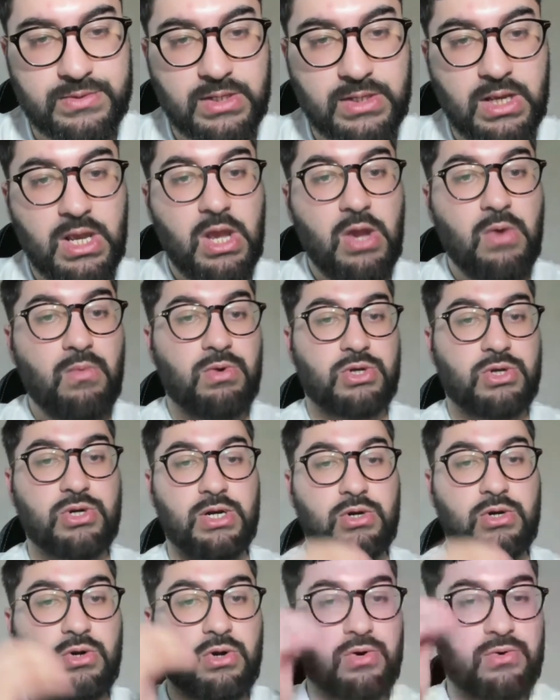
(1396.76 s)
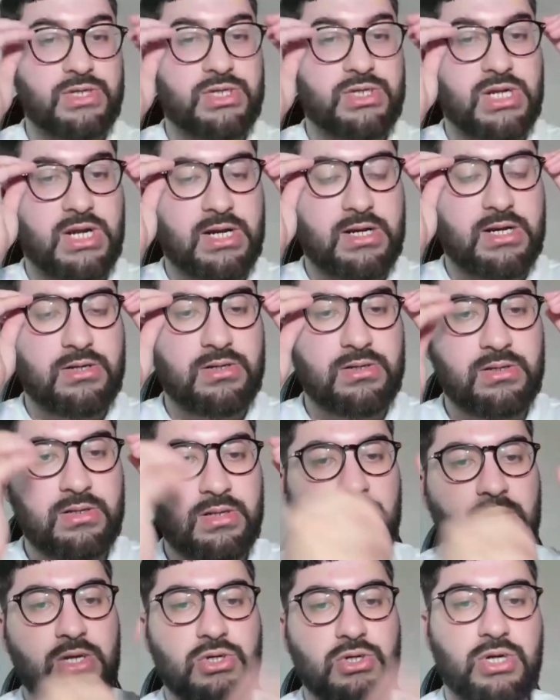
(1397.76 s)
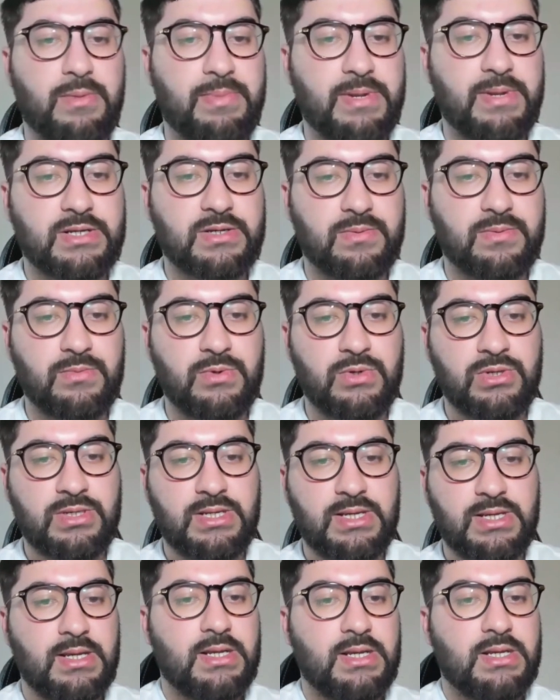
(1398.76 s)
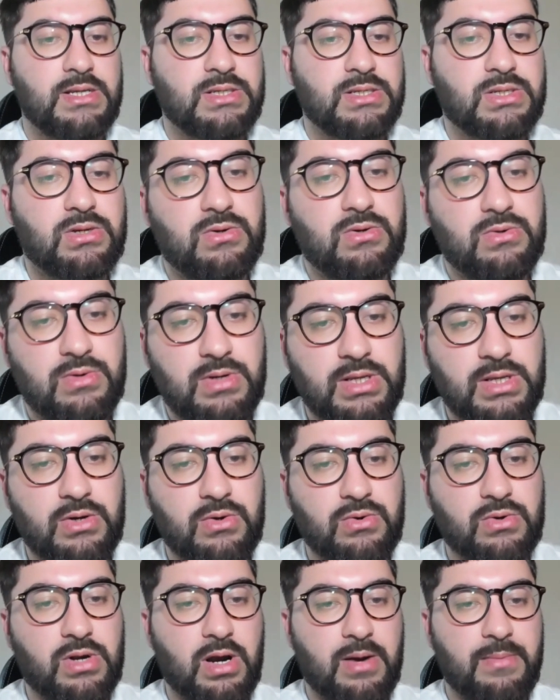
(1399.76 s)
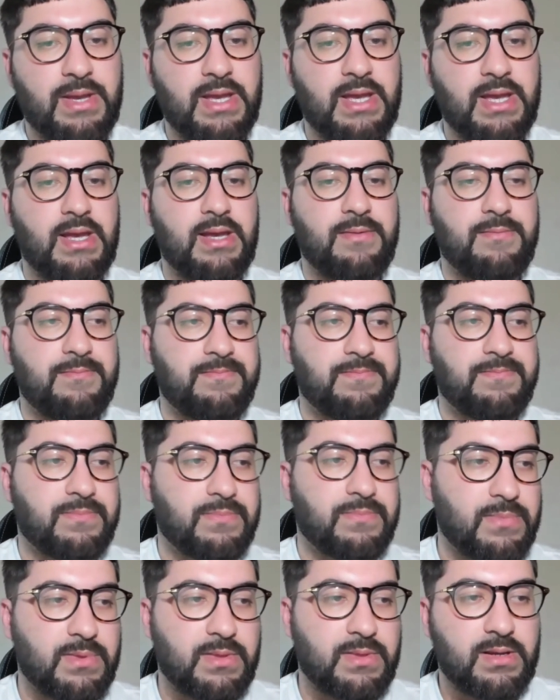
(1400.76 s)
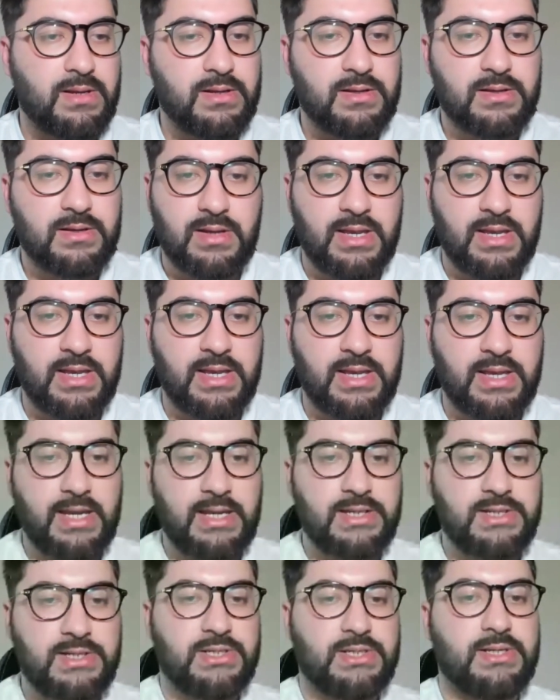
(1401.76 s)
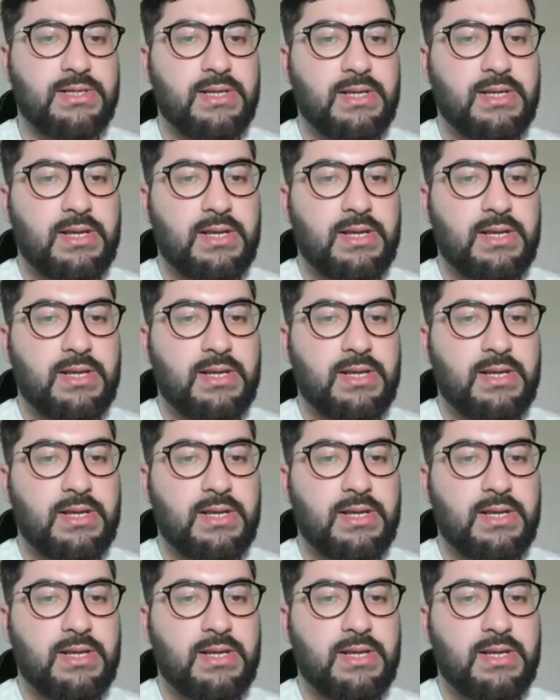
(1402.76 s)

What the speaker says: We're trying to grow this channel, trying to build a community. So comment, engage.